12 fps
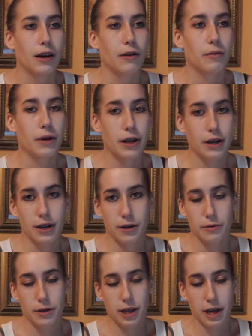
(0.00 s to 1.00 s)
what do you
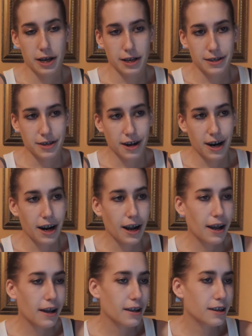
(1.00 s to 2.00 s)
do with kids,
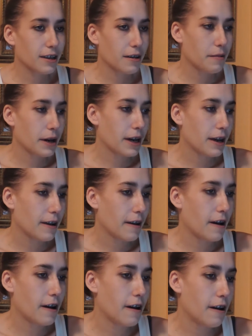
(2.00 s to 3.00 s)
right? But
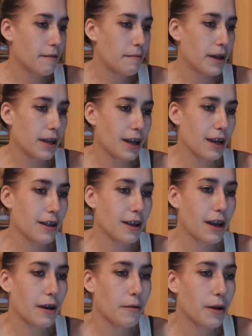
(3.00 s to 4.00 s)
by the end of the
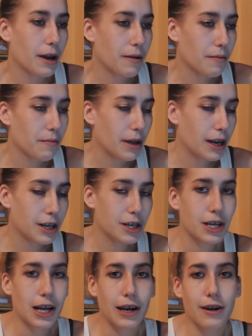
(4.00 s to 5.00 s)
night we
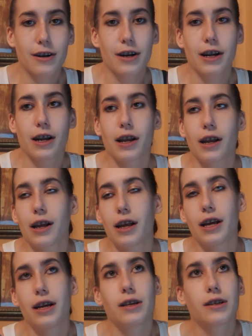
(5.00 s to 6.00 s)
managed to get her to
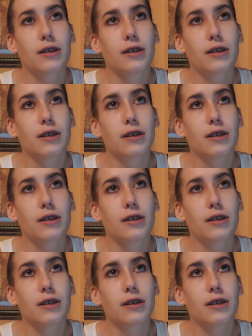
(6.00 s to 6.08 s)
eat,